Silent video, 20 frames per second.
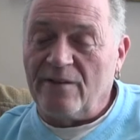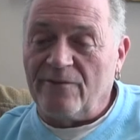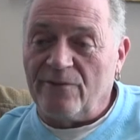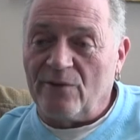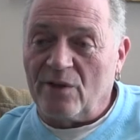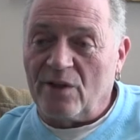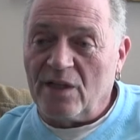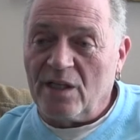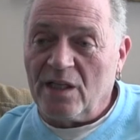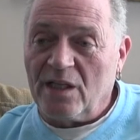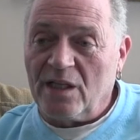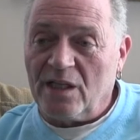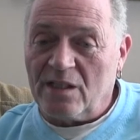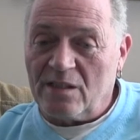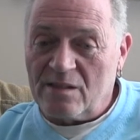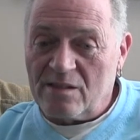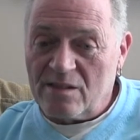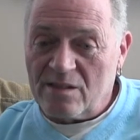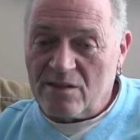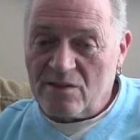different
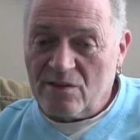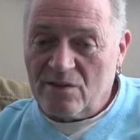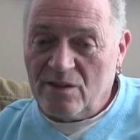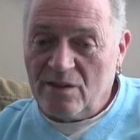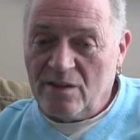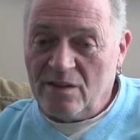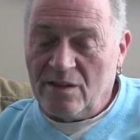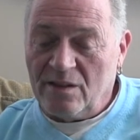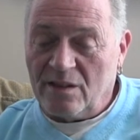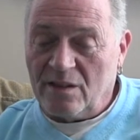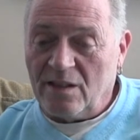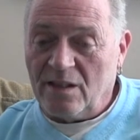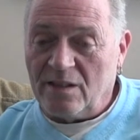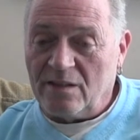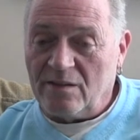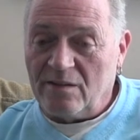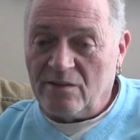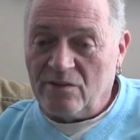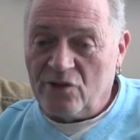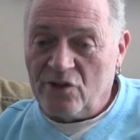things in the,
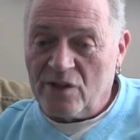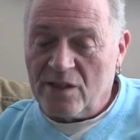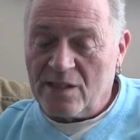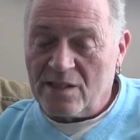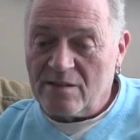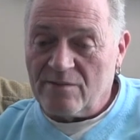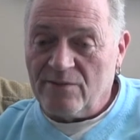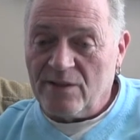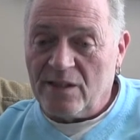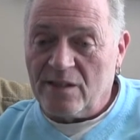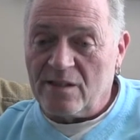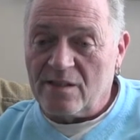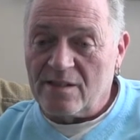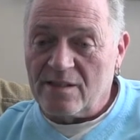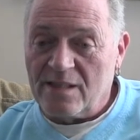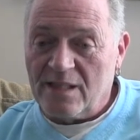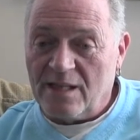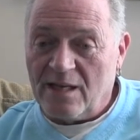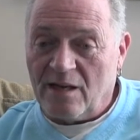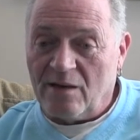at GSV to
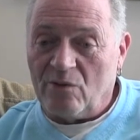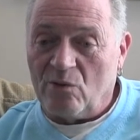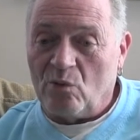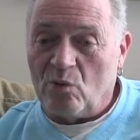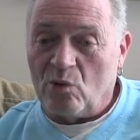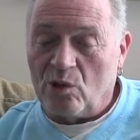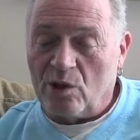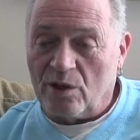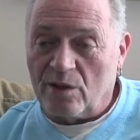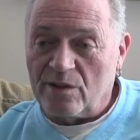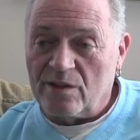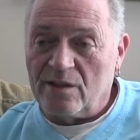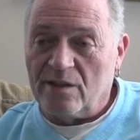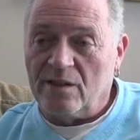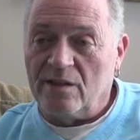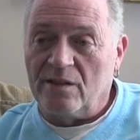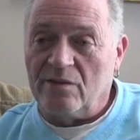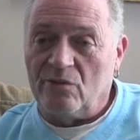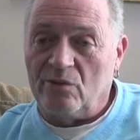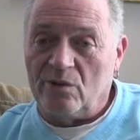see how it worked
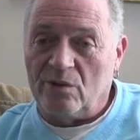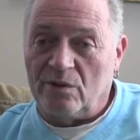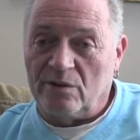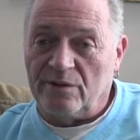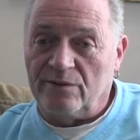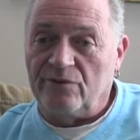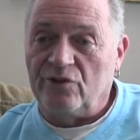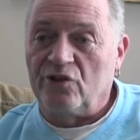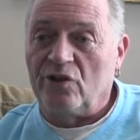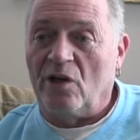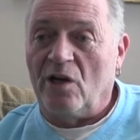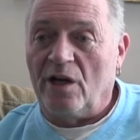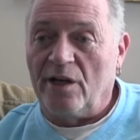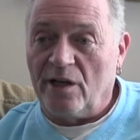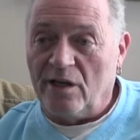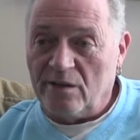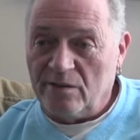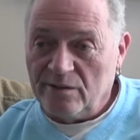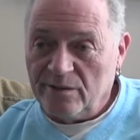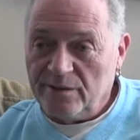in the world of
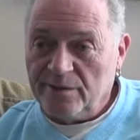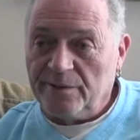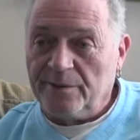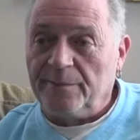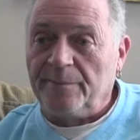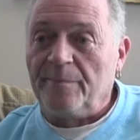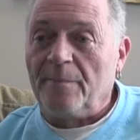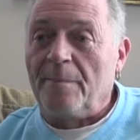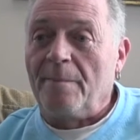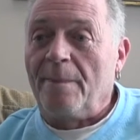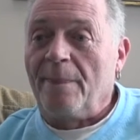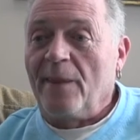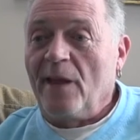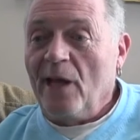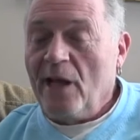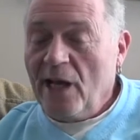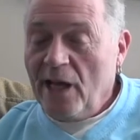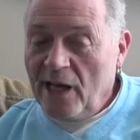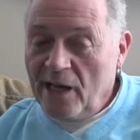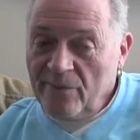Shauna. Mm -hmm.
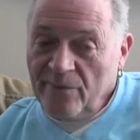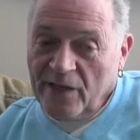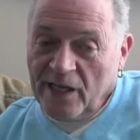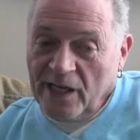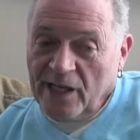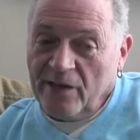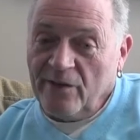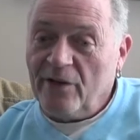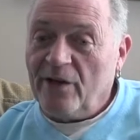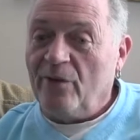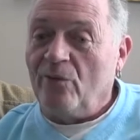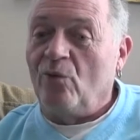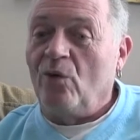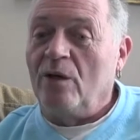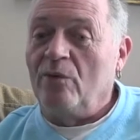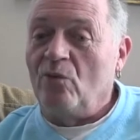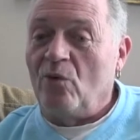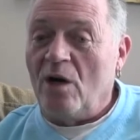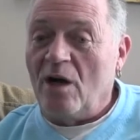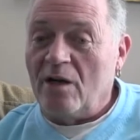And then
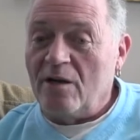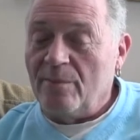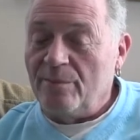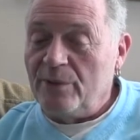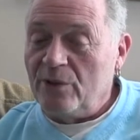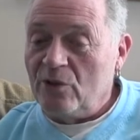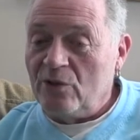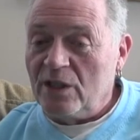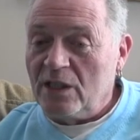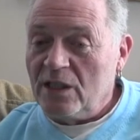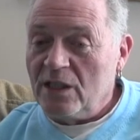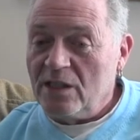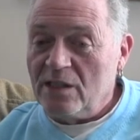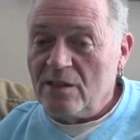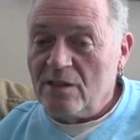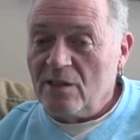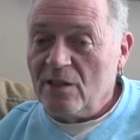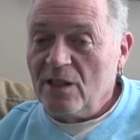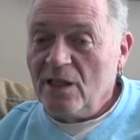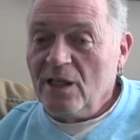One Walk of
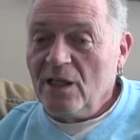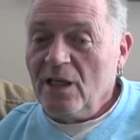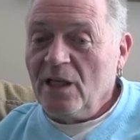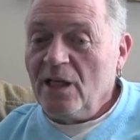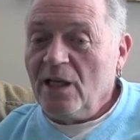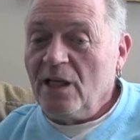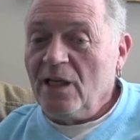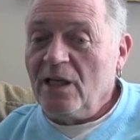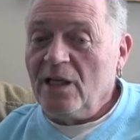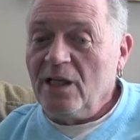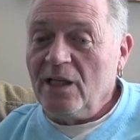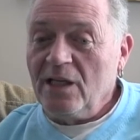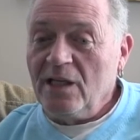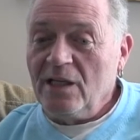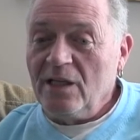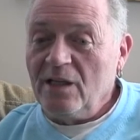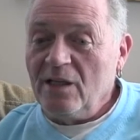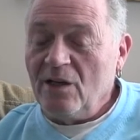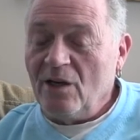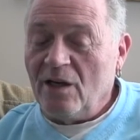Beauty,
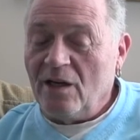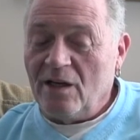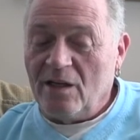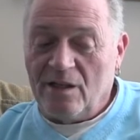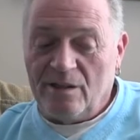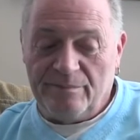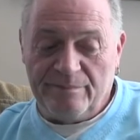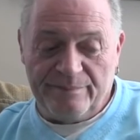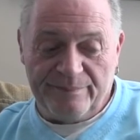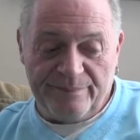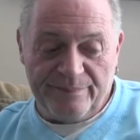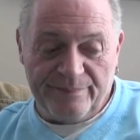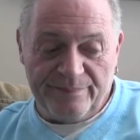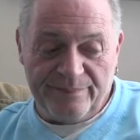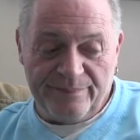he um,